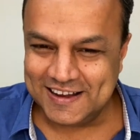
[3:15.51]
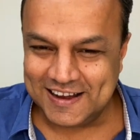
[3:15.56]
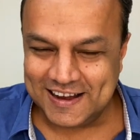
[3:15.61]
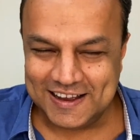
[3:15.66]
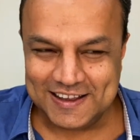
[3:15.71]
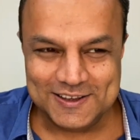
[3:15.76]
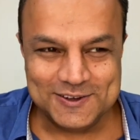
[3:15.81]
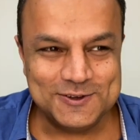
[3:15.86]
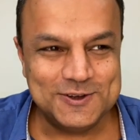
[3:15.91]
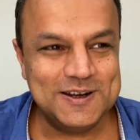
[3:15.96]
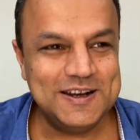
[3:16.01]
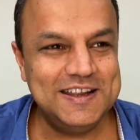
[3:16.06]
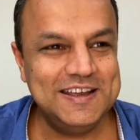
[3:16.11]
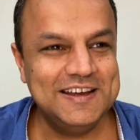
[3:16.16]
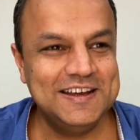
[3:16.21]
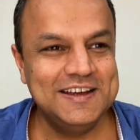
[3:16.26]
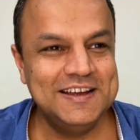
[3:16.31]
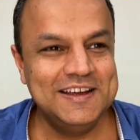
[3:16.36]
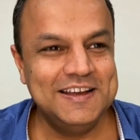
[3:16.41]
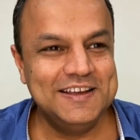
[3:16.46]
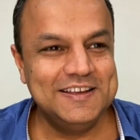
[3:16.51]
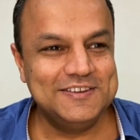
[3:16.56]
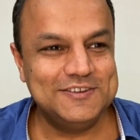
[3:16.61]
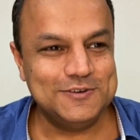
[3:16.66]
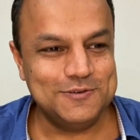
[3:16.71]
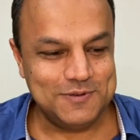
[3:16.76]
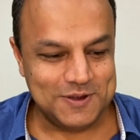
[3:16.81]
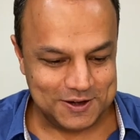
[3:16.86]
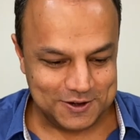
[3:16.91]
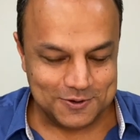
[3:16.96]
Are you clear?
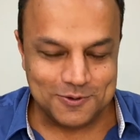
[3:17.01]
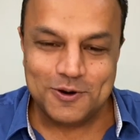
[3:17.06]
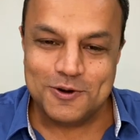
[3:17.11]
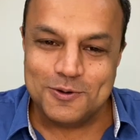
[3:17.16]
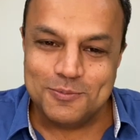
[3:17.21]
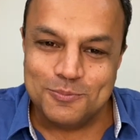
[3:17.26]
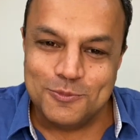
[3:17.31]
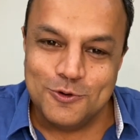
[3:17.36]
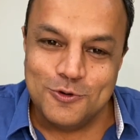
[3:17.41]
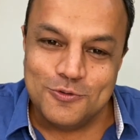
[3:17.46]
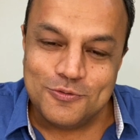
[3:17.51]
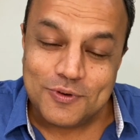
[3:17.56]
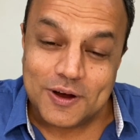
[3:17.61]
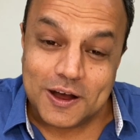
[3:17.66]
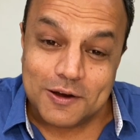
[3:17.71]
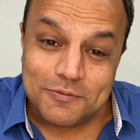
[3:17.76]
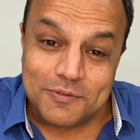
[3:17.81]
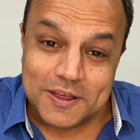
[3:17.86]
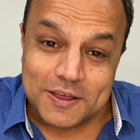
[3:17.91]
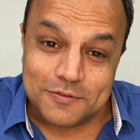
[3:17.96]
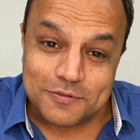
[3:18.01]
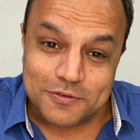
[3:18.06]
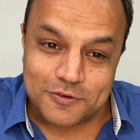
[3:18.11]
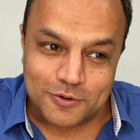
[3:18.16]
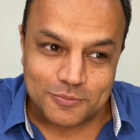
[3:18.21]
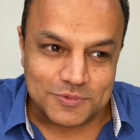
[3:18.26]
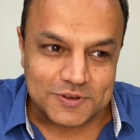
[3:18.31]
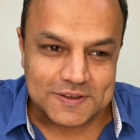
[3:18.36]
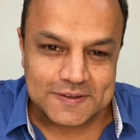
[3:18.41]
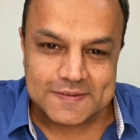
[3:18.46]
So when you want to move away
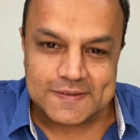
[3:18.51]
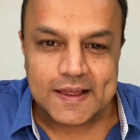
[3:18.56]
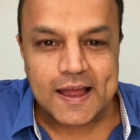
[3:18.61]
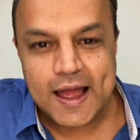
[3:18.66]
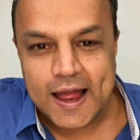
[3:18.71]
from just